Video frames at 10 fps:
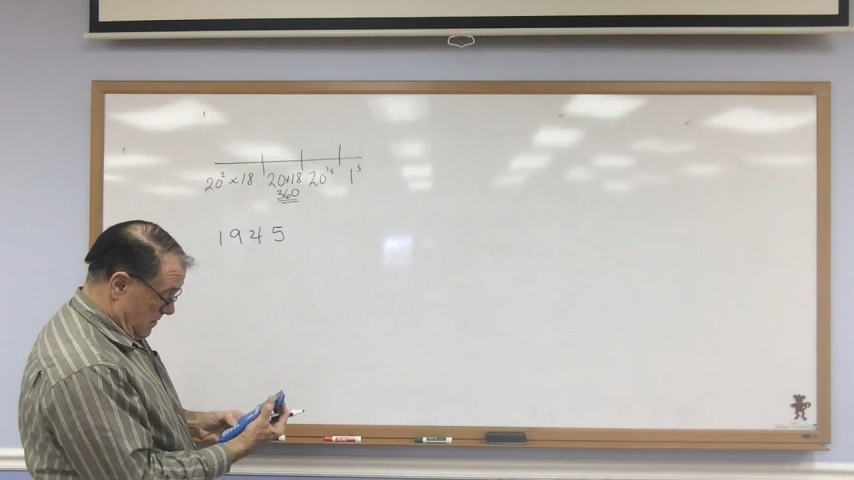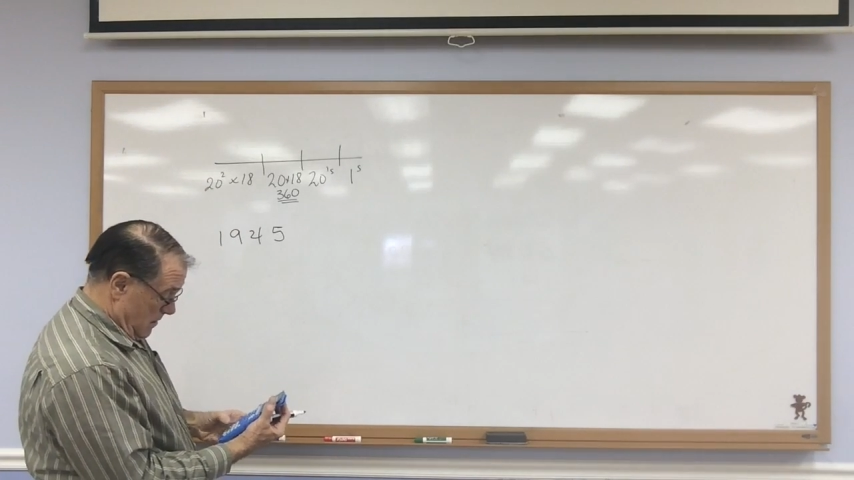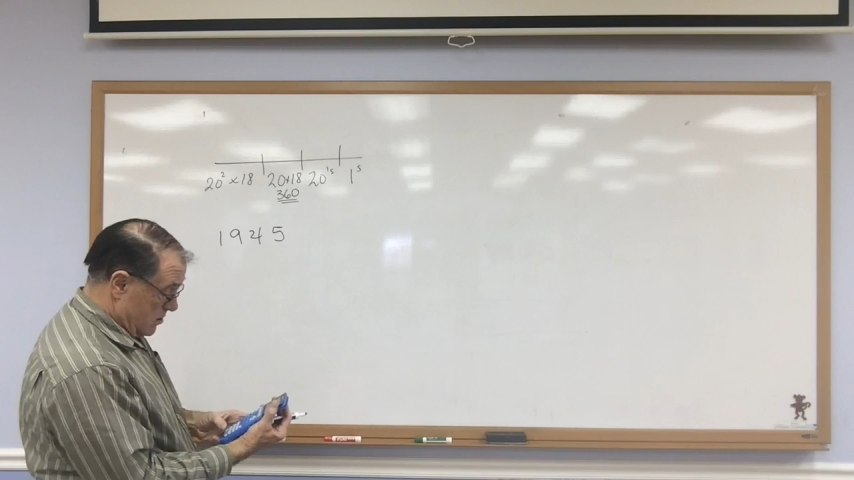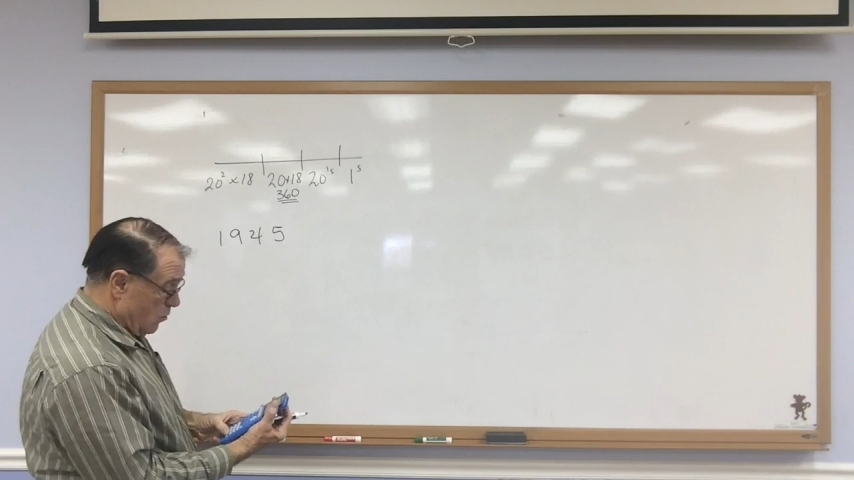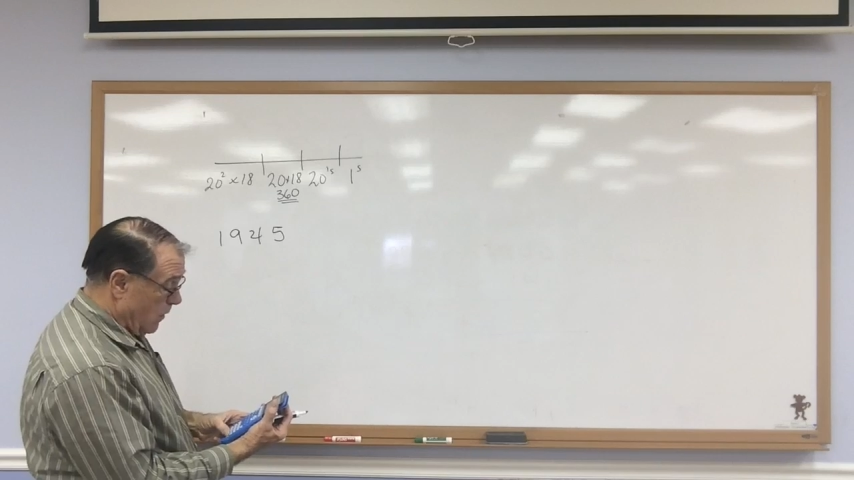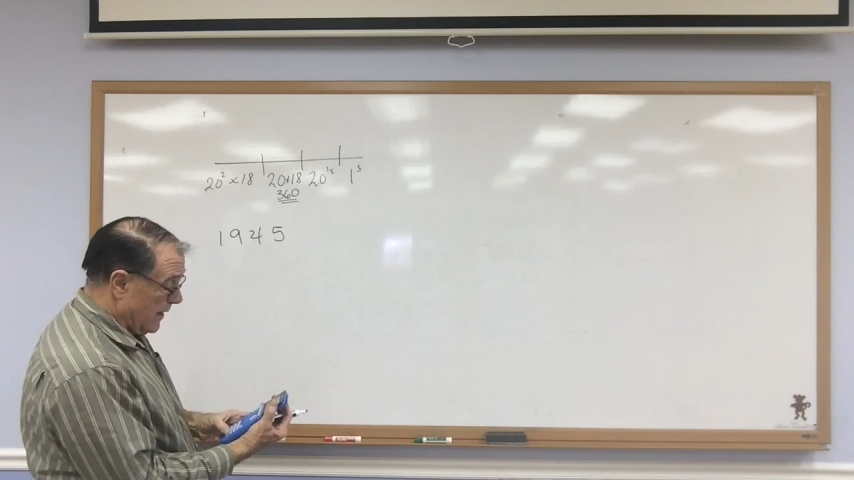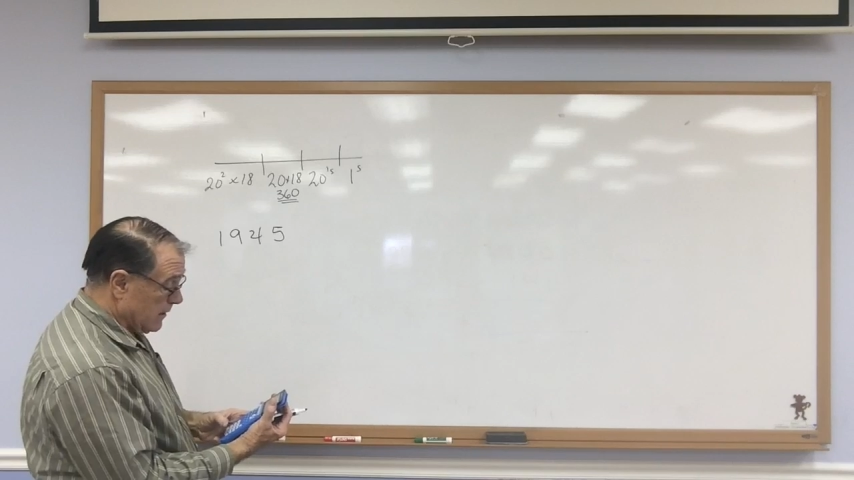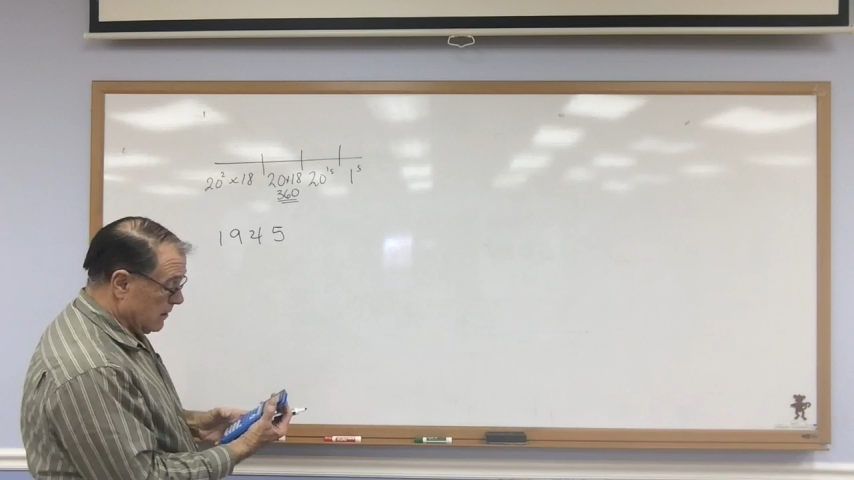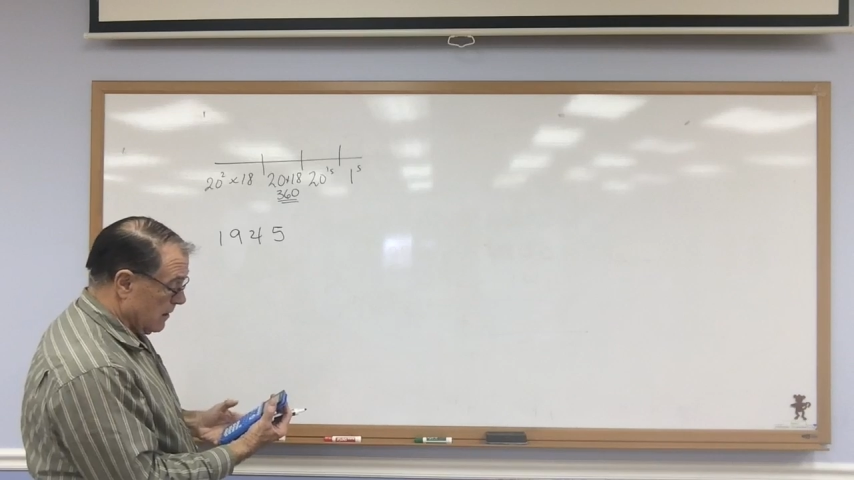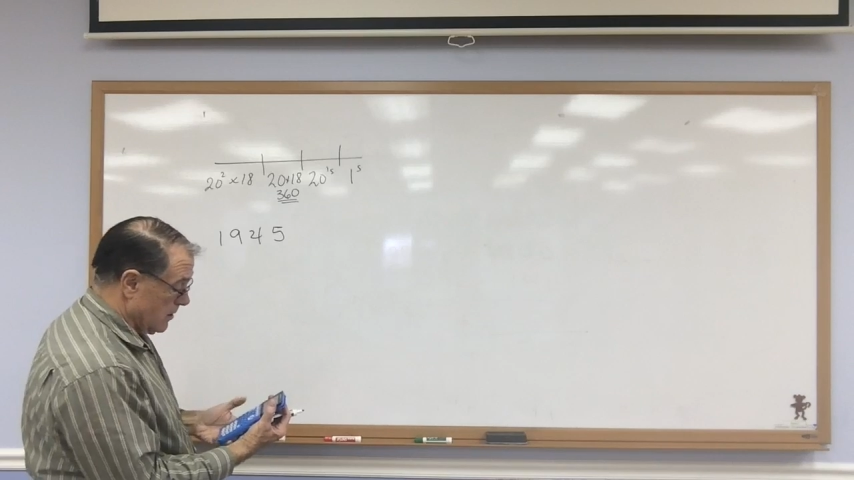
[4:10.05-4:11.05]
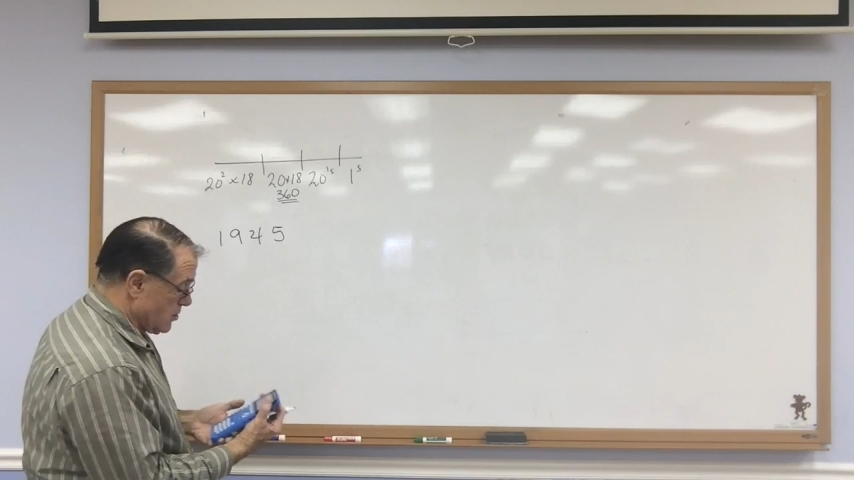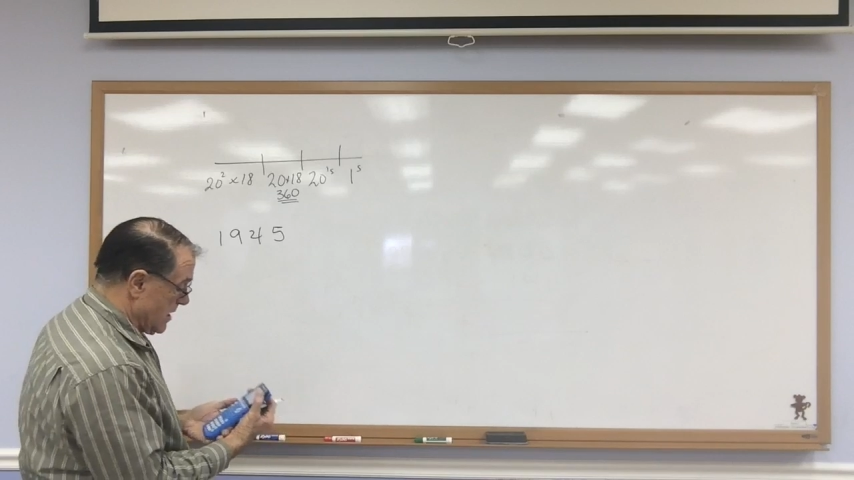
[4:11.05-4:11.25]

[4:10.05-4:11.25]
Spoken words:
is quite a large